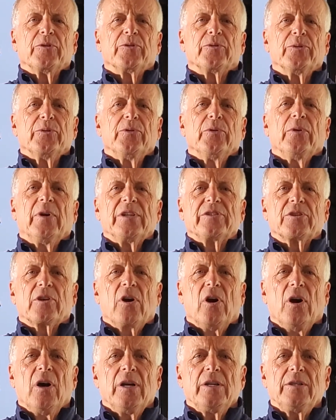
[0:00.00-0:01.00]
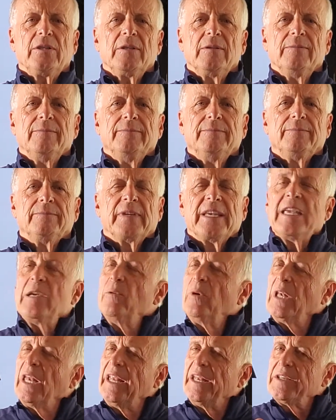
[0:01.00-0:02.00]
Trudeau has caused. He
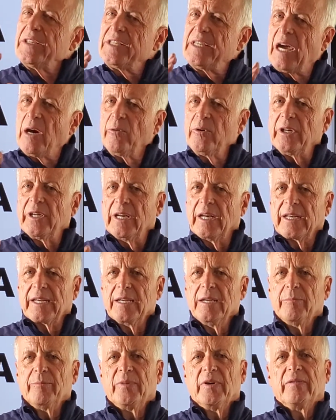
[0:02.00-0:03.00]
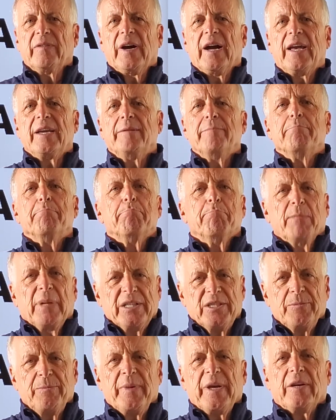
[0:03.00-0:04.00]
will undoubtedly provide
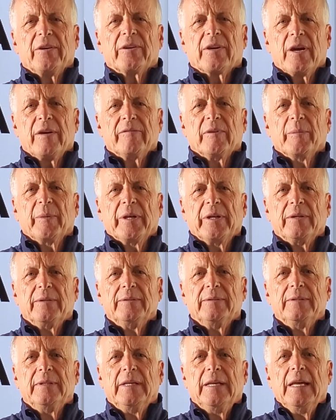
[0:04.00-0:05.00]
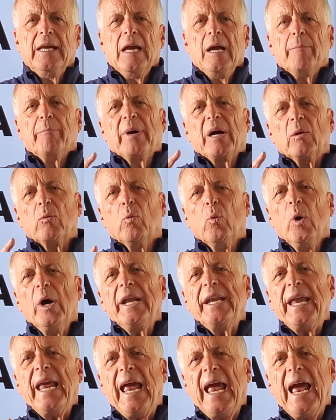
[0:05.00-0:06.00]
much better government. But what
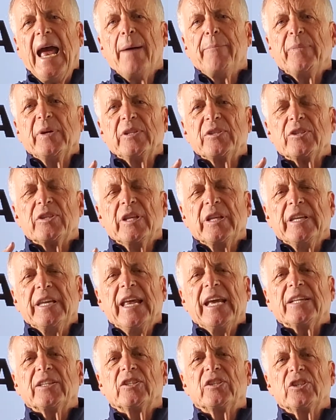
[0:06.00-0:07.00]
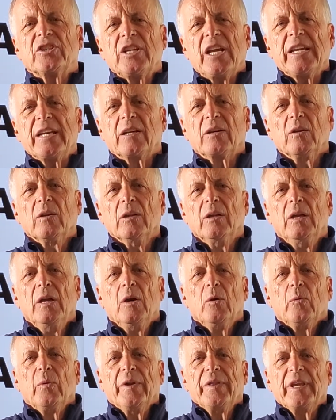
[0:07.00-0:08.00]
happens the next cycle
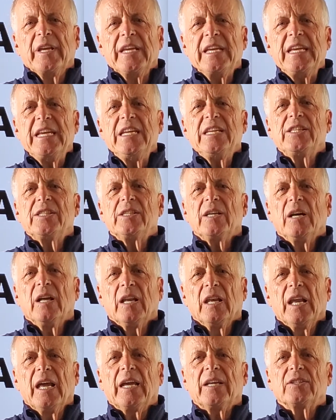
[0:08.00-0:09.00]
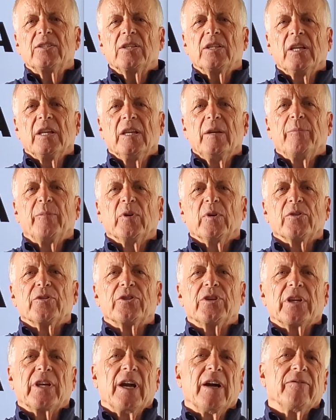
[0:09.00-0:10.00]
when the East elects the Liberals
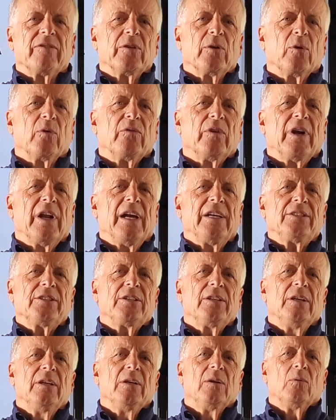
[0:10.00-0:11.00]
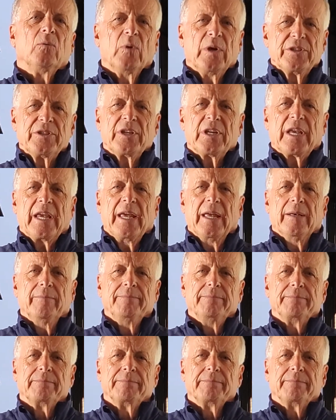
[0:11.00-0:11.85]
to govern over us once again?